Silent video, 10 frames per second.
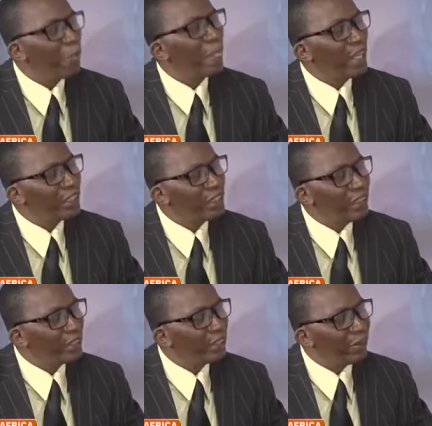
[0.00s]
And
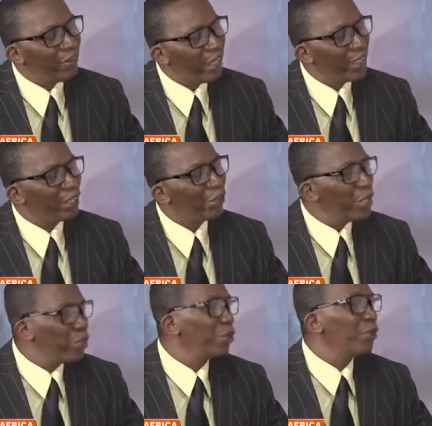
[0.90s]
she referred that
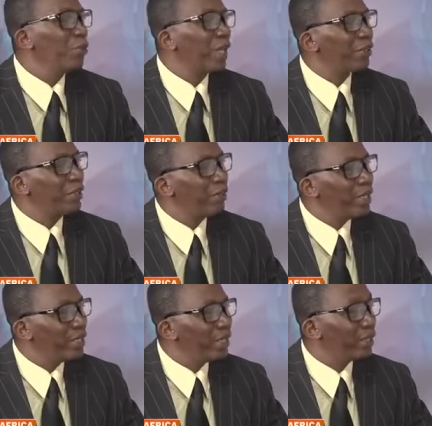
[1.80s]
we should go back to the
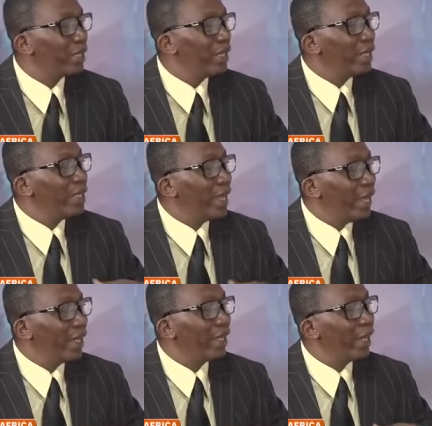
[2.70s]
police, that
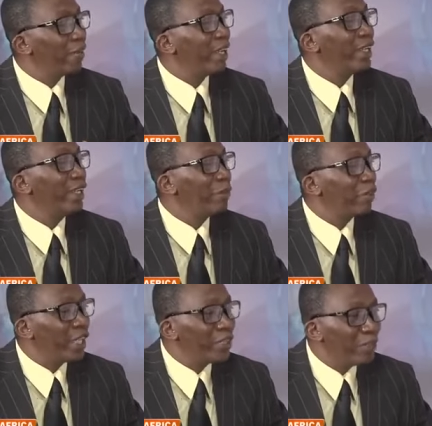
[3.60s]
they have handed the
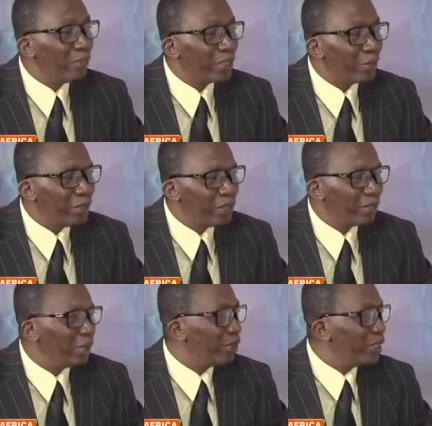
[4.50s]
case over to the police.
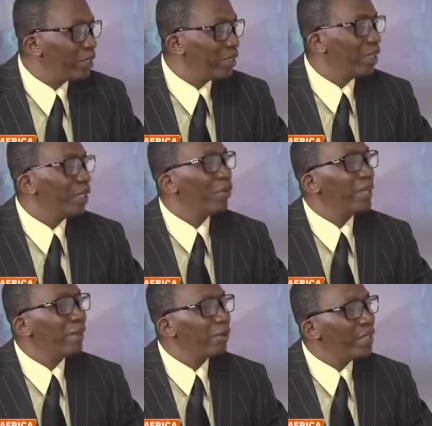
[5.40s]
So the police,
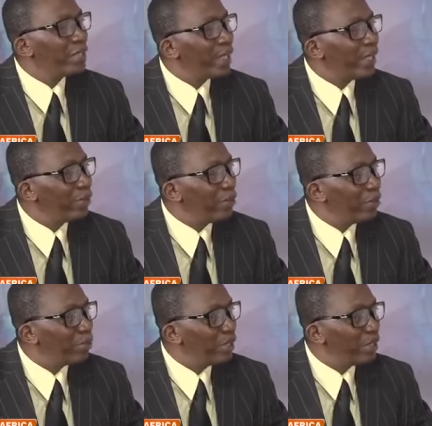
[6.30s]
whatever will decide, the
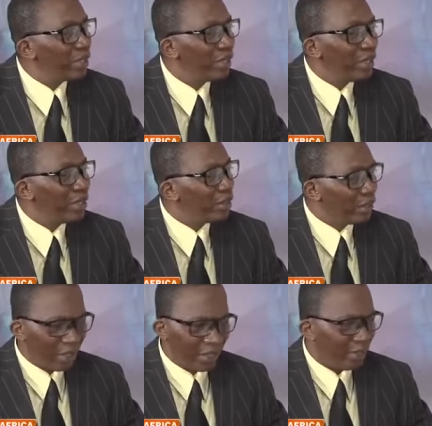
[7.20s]
police,
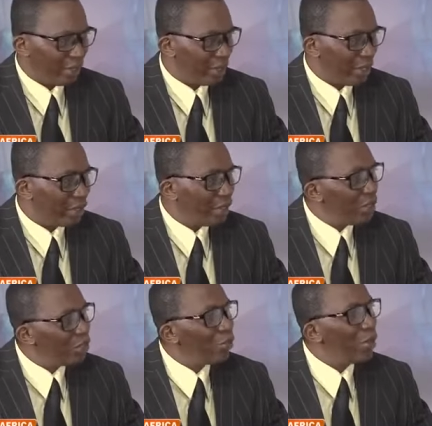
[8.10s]
uh, uh, you understand?
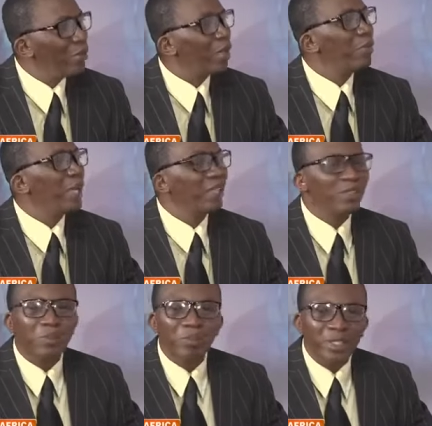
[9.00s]
So when we got back
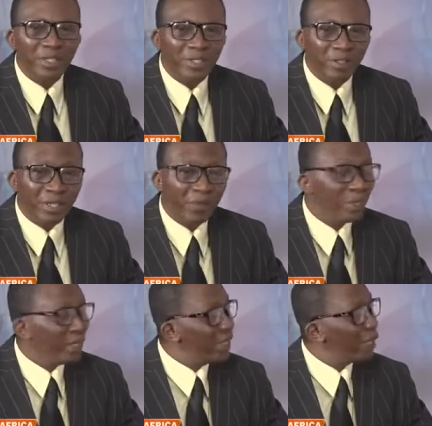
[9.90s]
to the police station, it,
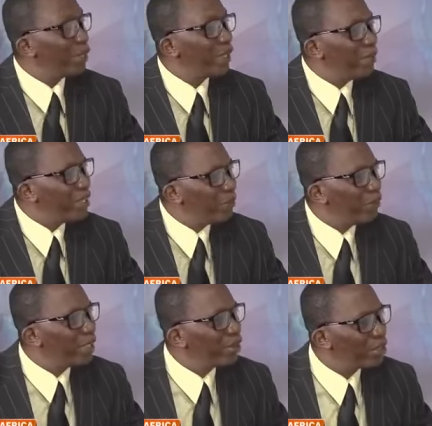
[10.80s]
was, it now became a
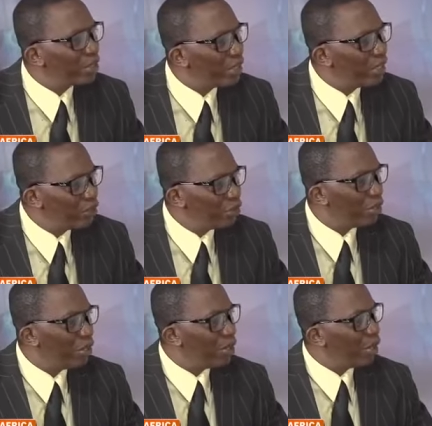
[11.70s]
different issue
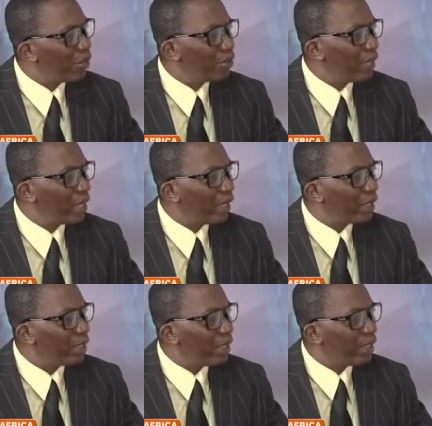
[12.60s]

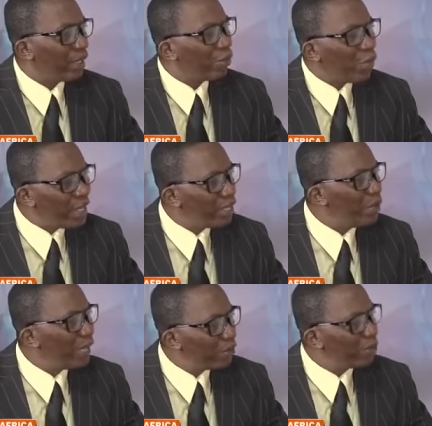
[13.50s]
altogether. That why did
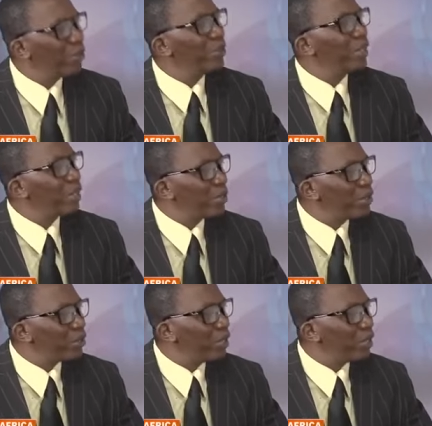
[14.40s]
we have to go to the hospital?